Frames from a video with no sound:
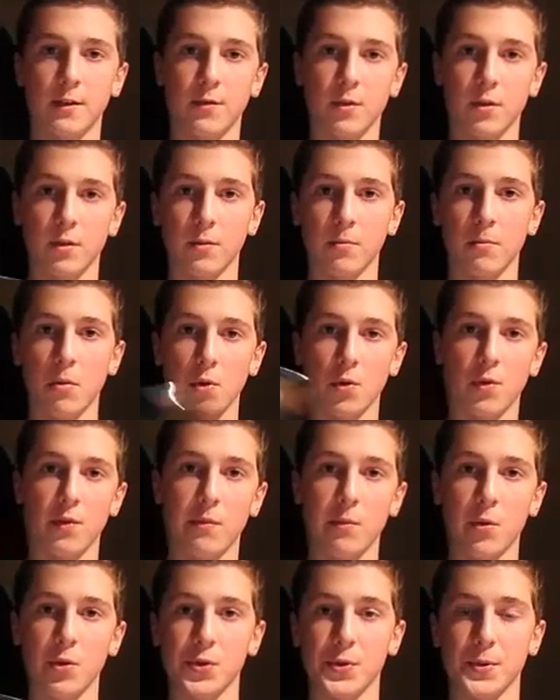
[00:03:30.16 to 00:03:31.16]
for both
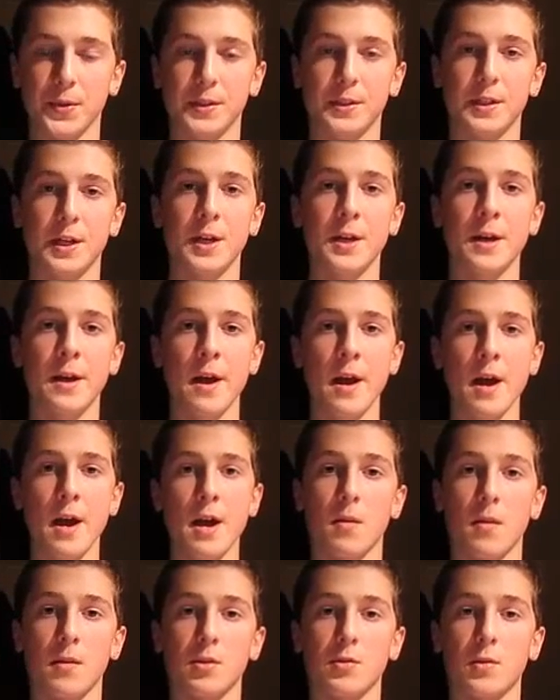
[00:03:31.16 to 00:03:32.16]
of them what they were saying.
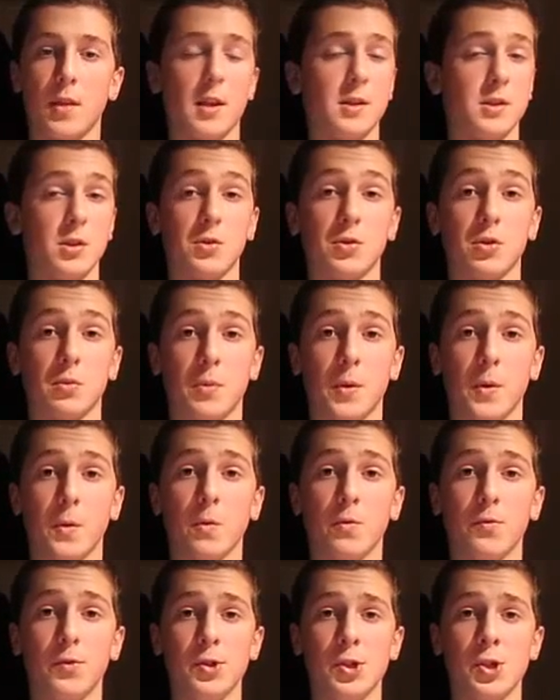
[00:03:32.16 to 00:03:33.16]
So that's also a pretty
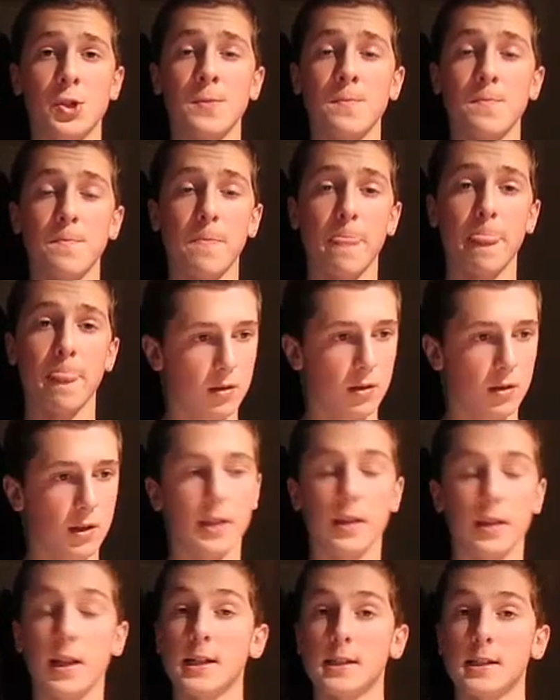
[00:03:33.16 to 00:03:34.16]
cool feature.
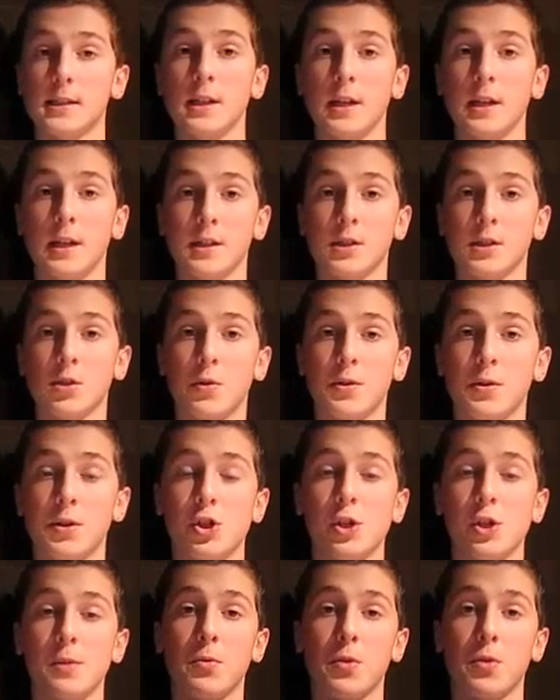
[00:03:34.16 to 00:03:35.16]
And lastly, it is going to
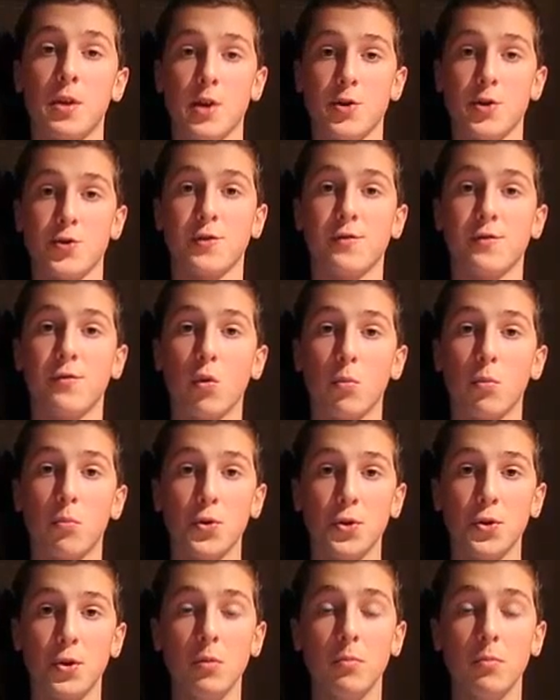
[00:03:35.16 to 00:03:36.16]
ship with Android
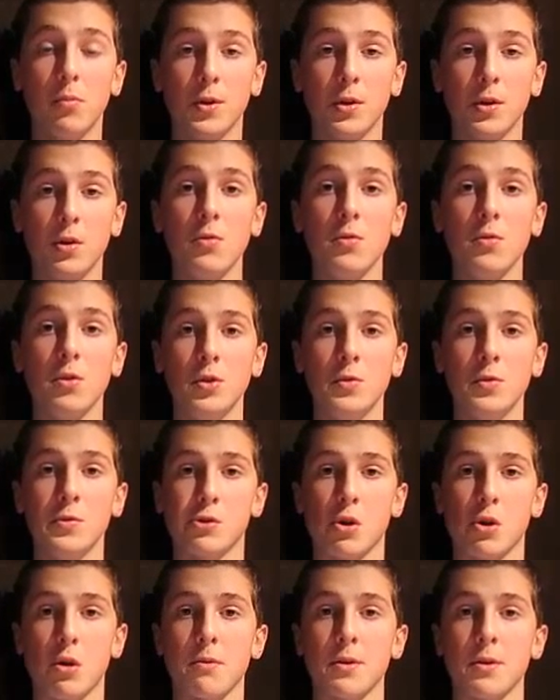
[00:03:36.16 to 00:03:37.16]
4.2.2, the
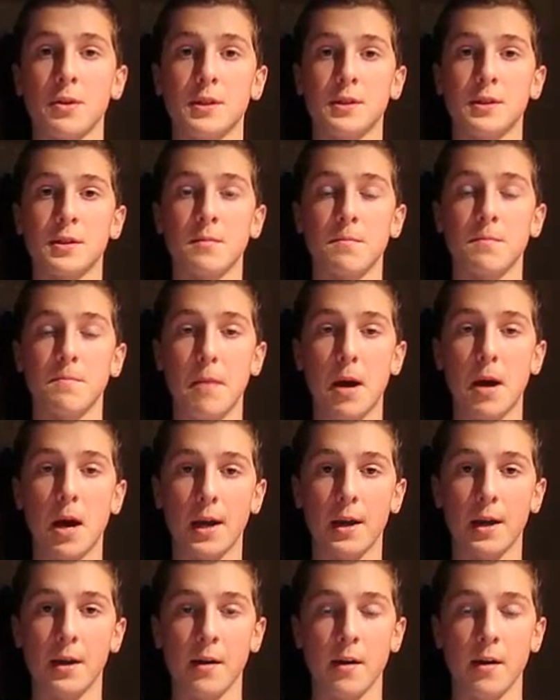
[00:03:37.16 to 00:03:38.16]
newest operating system
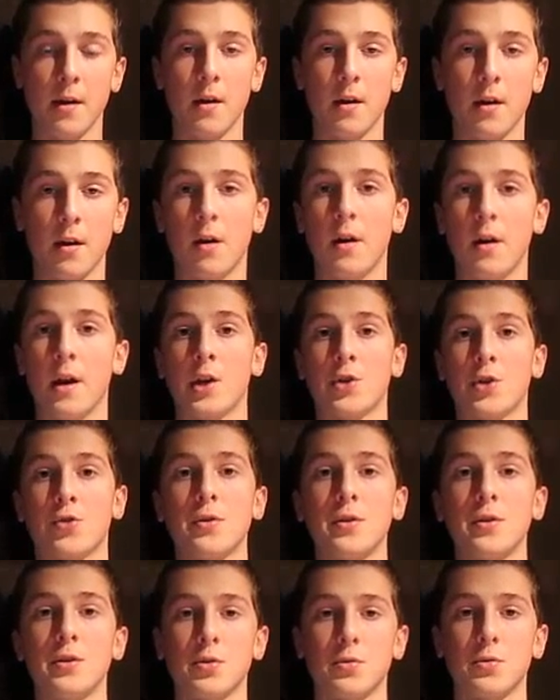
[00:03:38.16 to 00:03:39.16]
by
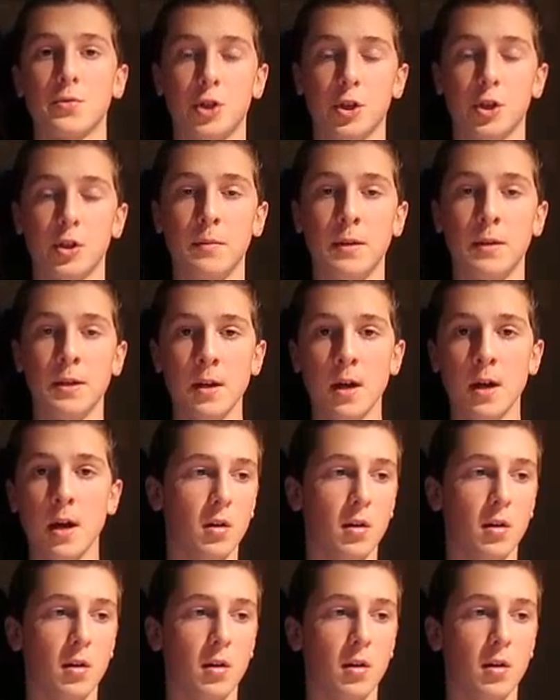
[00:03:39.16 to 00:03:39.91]
Android, so Jelly Bean.